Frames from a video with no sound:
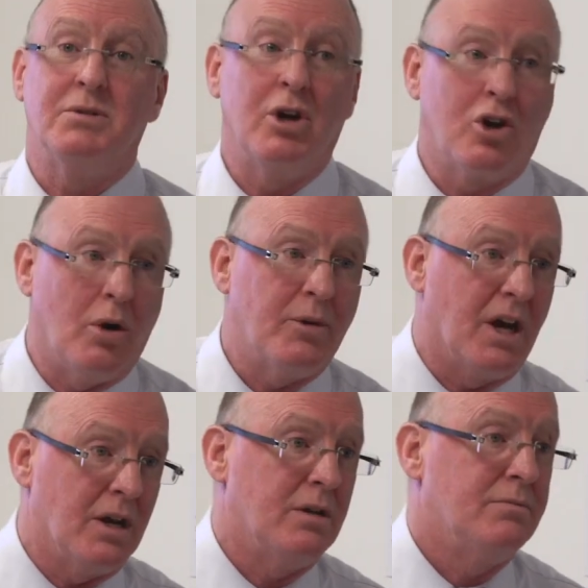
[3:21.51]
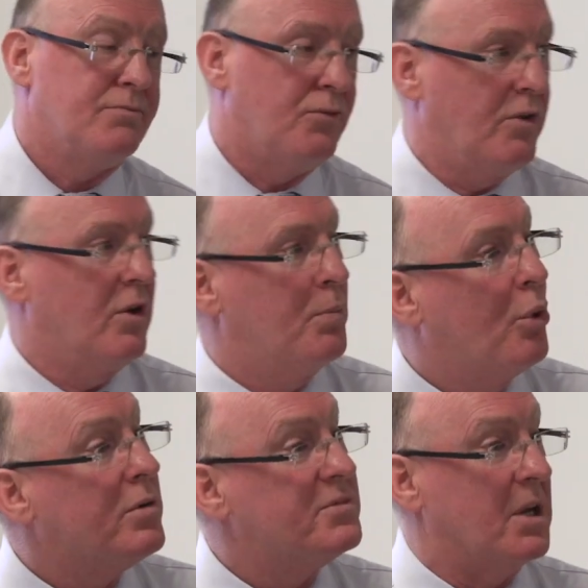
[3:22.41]
to be accommodated. We've got to
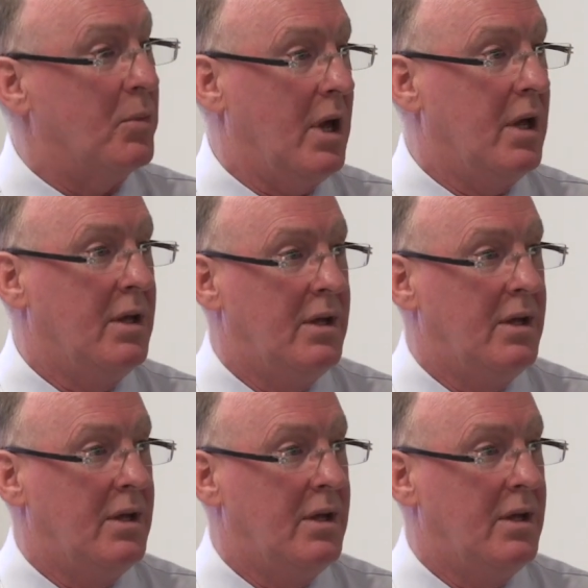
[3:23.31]
put them somewhere.